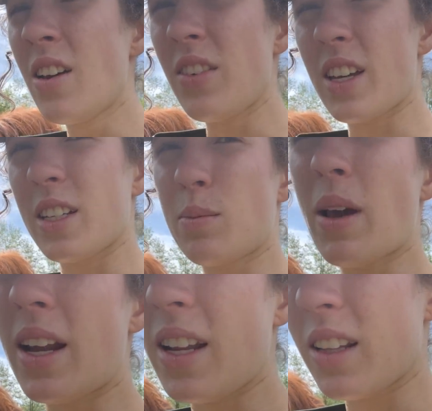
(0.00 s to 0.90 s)
because
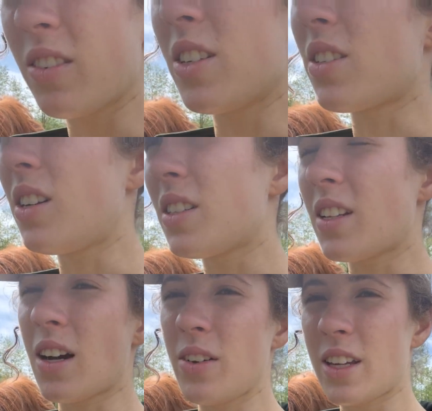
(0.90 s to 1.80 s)
pending the results of
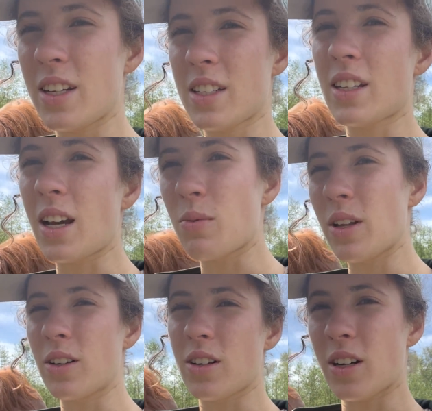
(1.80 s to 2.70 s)
that, we can decide
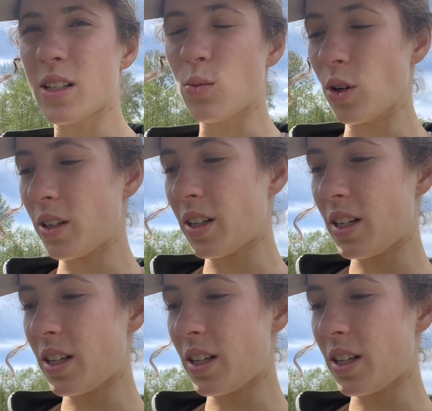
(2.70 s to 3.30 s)
whether or not it's worth it